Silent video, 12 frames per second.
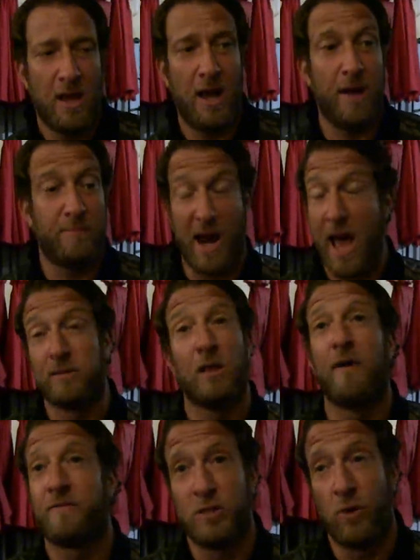Uh, but I'd
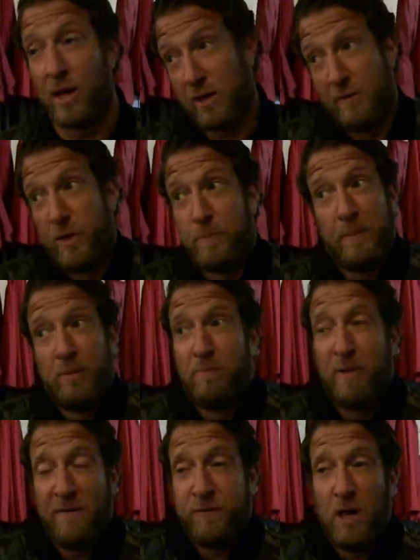love to do. I love the people
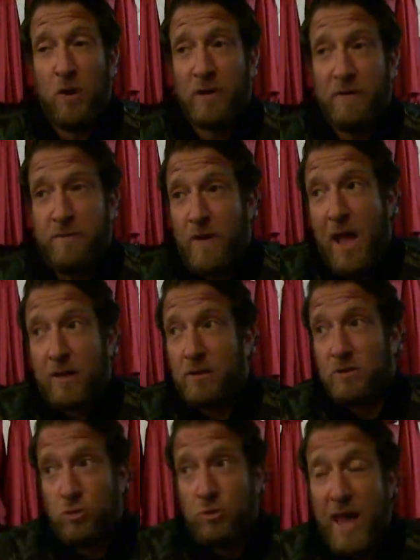of Buffalo, and if I
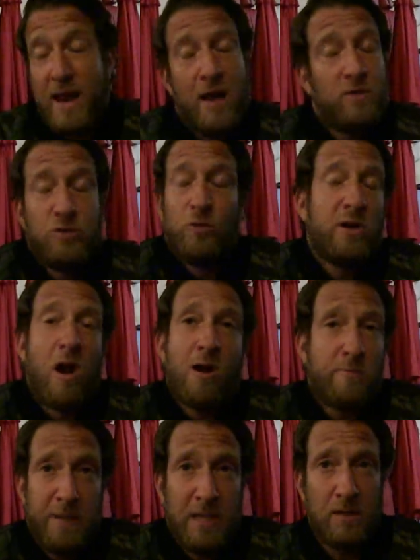could do that, I would do it in a heartbeat.